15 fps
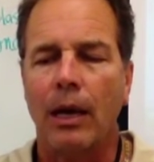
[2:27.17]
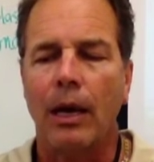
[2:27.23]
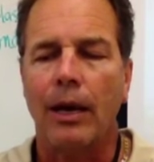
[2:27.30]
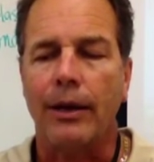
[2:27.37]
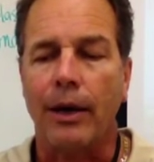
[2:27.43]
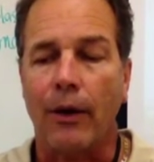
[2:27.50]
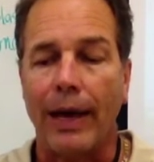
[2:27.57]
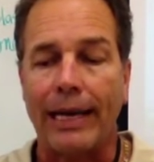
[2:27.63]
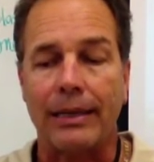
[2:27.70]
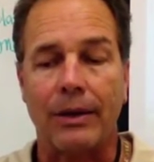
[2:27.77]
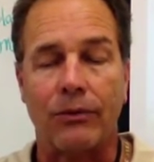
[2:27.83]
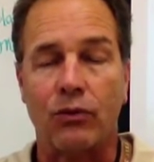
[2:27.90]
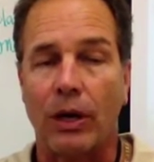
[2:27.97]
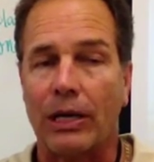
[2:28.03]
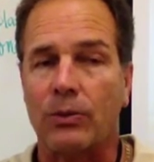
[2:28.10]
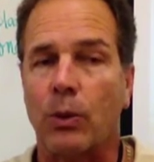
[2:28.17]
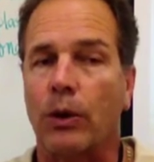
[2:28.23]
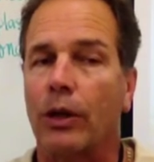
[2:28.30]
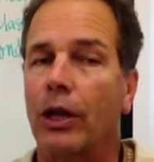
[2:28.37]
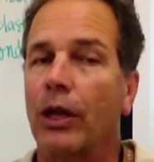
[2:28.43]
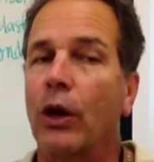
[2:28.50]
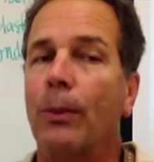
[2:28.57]
Now, active transport, a
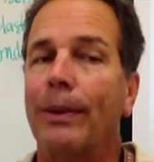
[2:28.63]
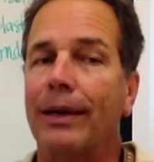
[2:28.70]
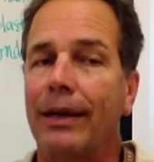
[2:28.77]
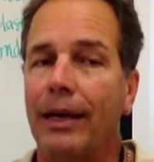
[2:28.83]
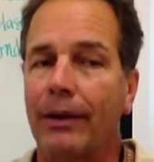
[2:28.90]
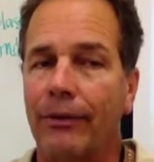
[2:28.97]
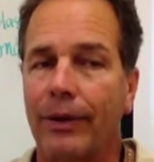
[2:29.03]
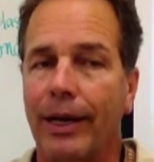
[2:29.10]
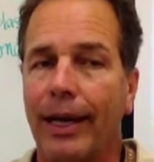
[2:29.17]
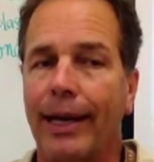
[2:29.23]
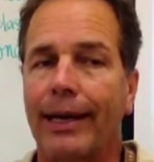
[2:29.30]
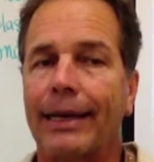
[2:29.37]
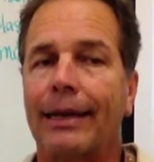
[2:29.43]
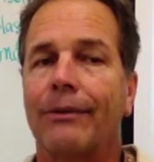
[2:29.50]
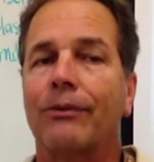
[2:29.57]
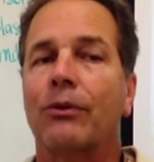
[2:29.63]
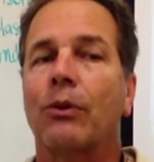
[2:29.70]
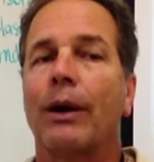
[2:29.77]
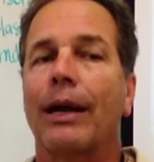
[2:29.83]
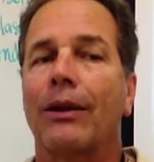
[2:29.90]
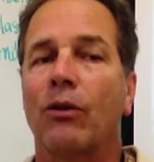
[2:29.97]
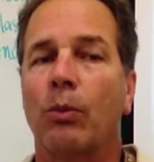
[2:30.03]
little bit different. Active
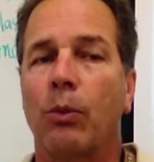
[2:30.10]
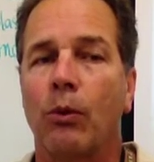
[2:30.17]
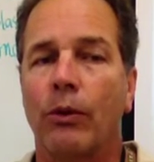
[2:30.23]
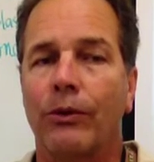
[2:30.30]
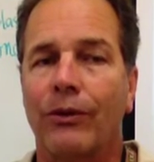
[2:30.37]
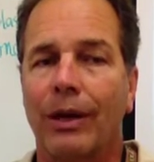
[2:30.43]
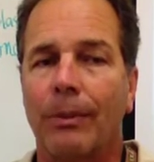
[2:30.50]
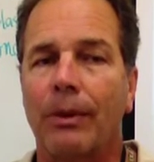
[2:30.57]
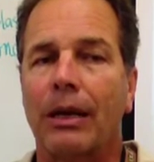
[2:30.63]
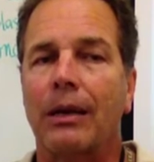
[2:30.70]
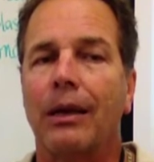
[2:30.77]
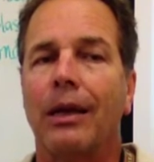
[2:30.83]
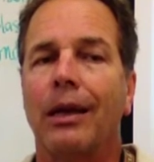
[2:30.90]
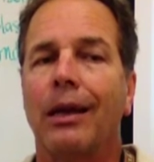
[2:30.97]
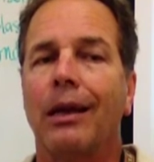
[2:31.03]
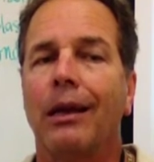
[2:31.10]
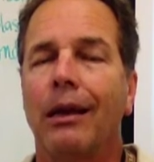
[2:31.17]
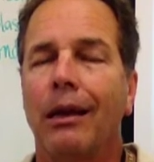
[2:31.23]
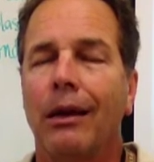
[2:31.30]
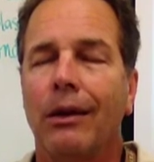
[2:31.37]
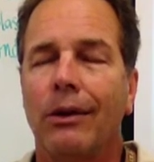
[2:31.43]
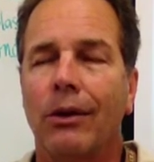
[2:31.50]
transport, typically,
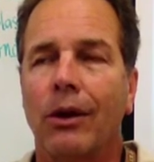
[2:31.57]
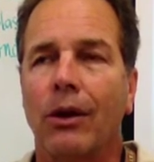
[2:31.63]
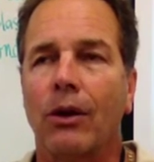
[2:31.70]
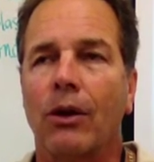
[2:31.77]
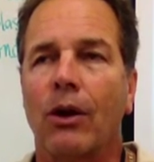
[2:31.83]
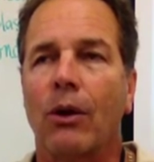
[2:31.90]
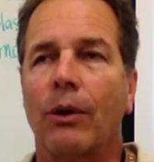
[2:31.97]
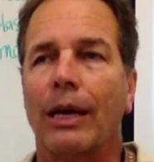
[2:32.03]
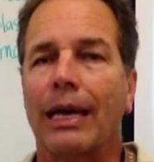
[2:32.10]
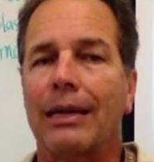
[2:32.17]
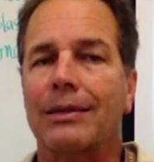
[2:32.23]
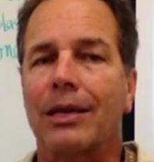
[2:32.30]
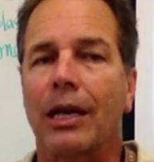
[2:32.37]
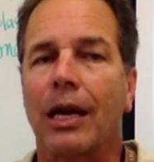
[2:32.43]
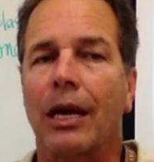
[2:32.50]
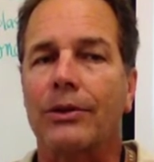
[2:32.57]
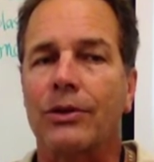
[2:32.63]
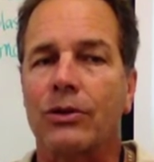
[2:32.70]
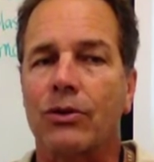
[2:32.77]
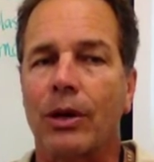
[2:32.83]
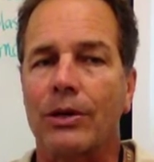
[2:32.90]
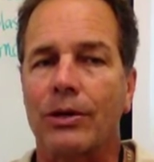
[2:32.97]
you're going to go against a
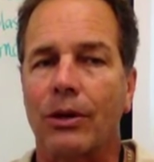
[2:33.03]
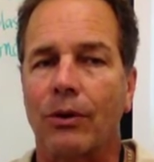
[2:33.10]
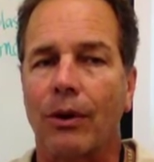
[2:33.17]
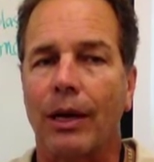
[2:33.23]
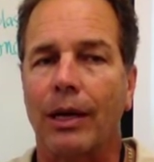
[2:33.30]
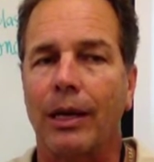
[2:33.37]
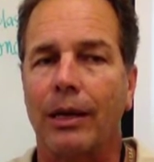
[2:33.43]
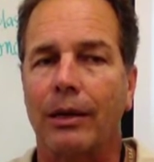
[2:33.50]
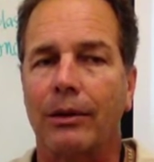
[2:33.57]
concentration gradient.